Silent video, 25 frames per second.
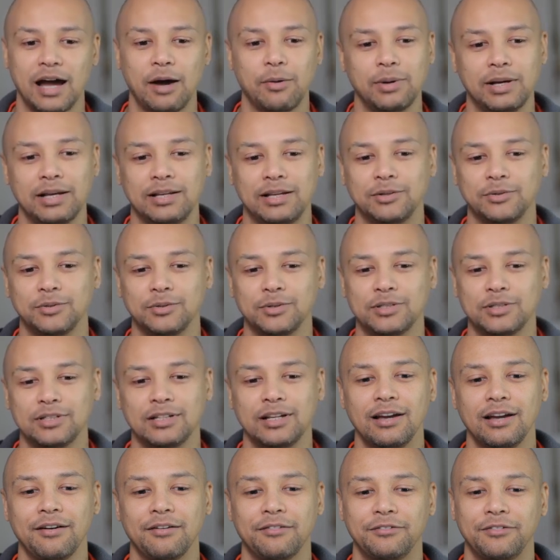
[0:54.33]
I will
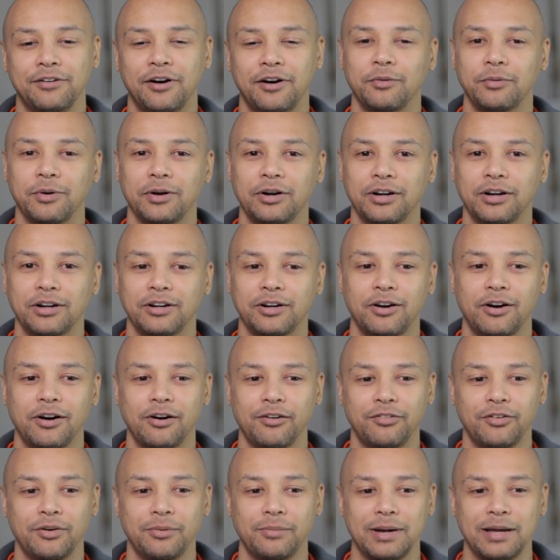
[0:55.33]
use for work
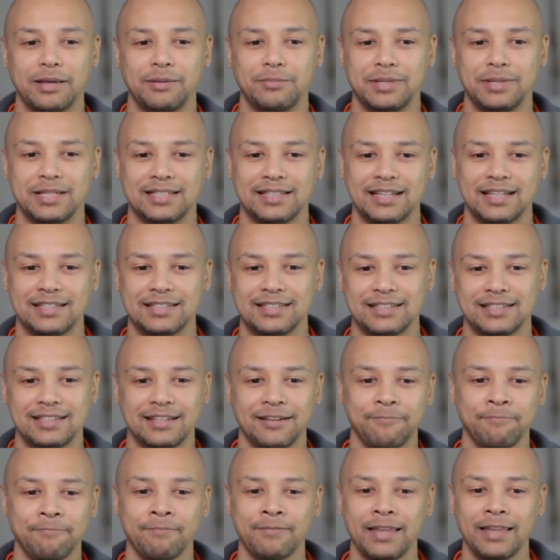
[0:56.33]
or for my business.